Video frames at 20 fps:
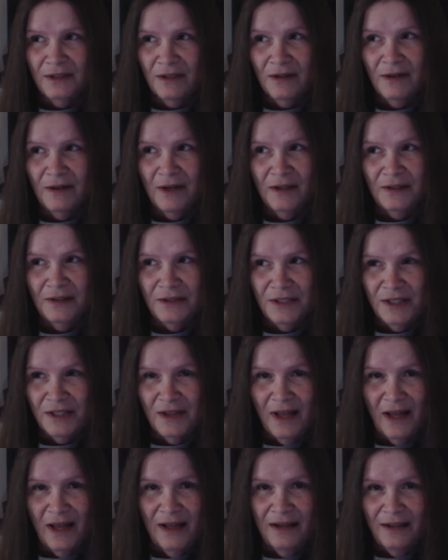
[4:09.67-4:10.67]
gotten to
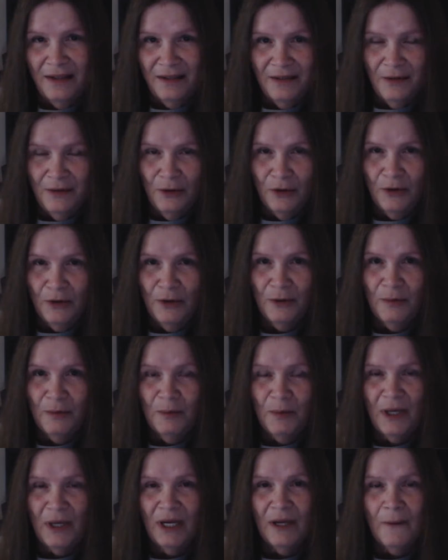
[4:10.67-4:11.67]
that either,
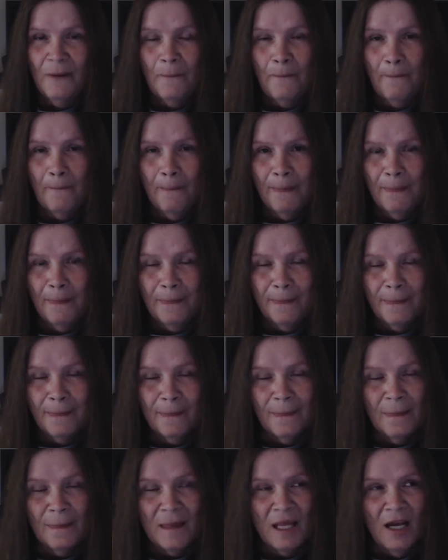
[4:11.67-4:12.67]
but
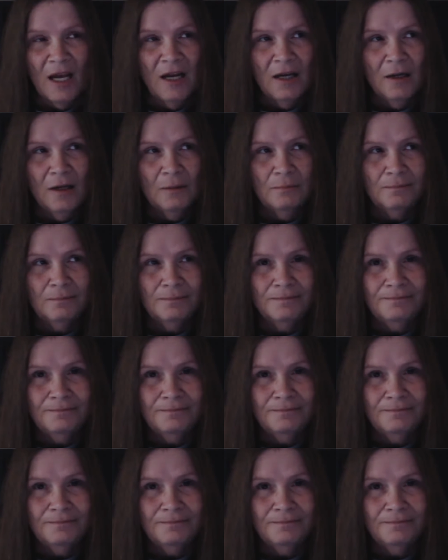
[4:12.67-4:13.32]
I